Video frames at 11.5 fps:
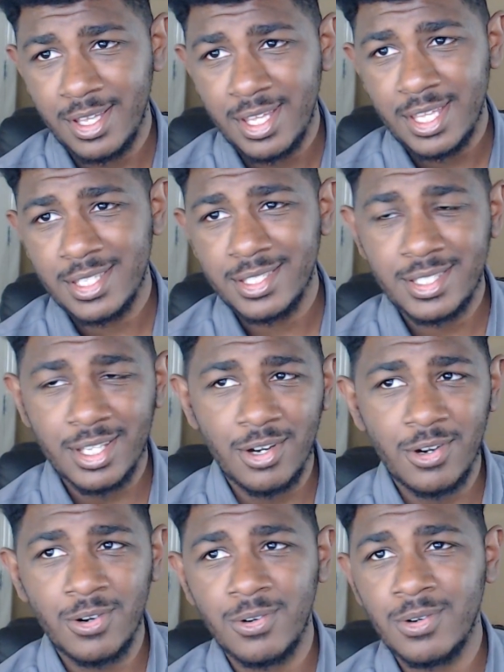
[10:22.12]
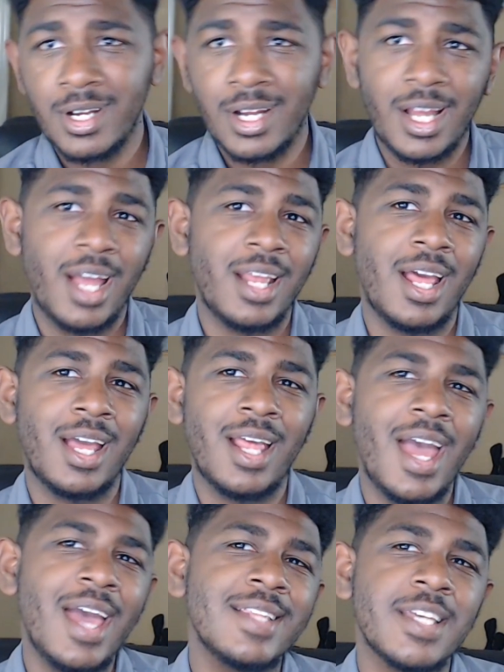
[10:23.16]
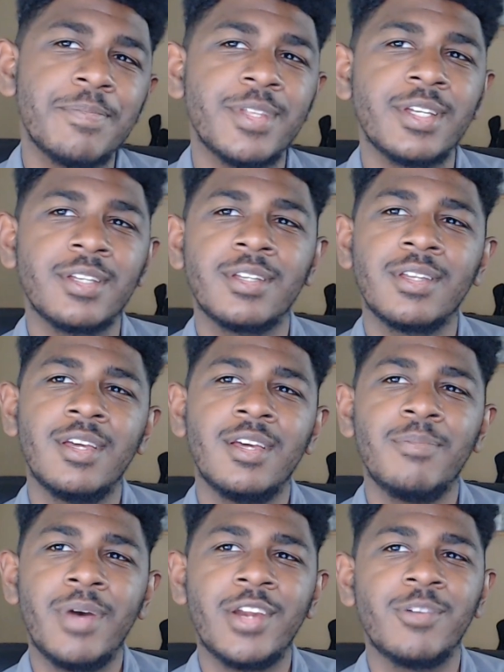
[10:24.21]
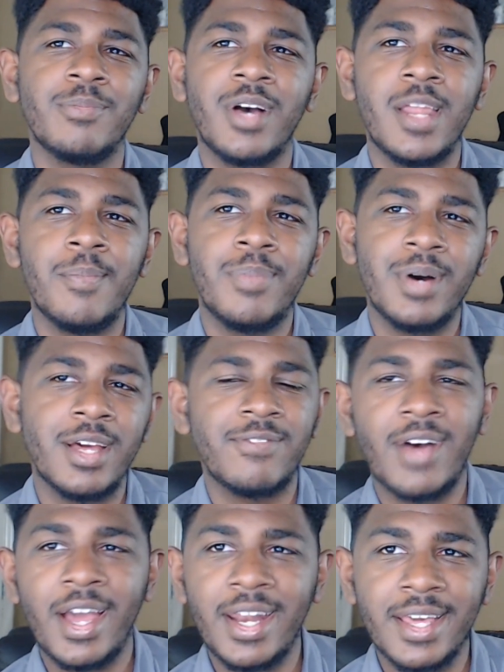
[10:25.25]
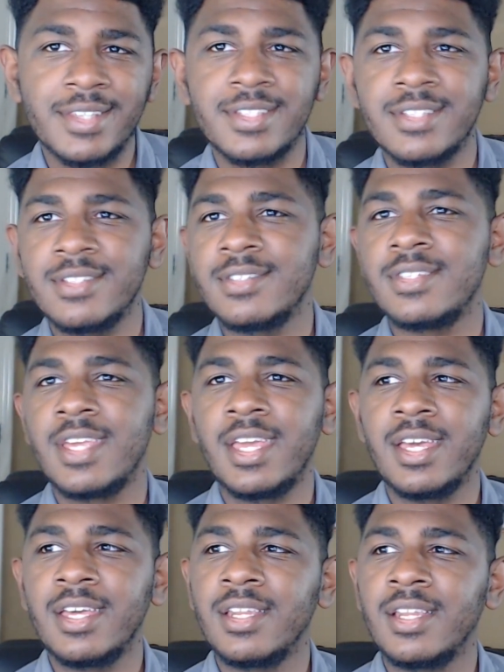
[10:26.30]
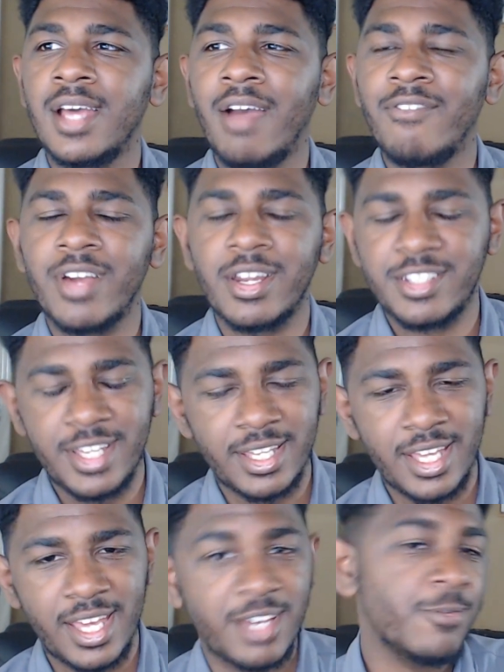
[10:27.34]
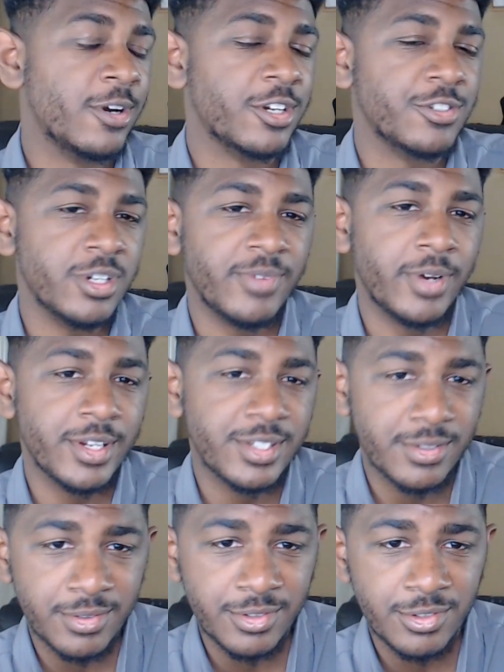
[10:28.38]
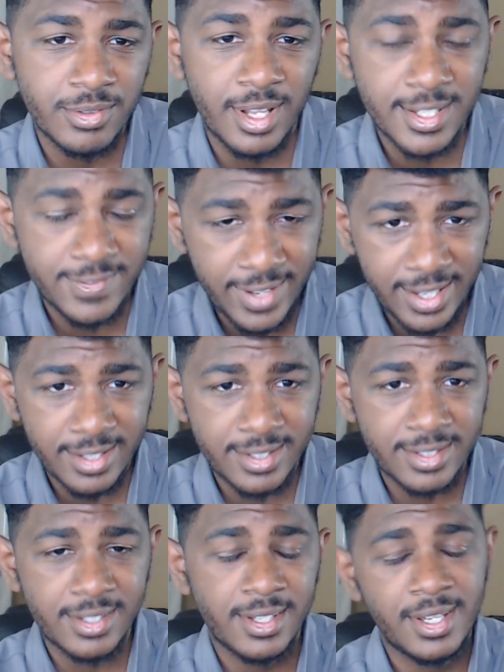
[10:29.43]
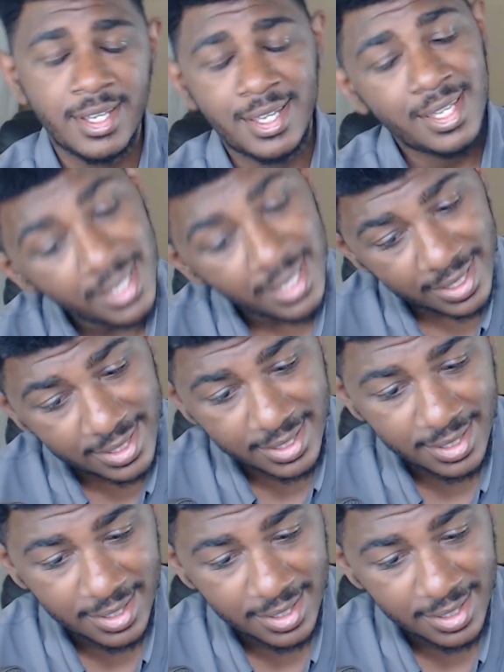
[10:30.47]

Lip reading: So I had something better in mind, but finances, and I've got to take a work trip very soon to Las Vegas. It's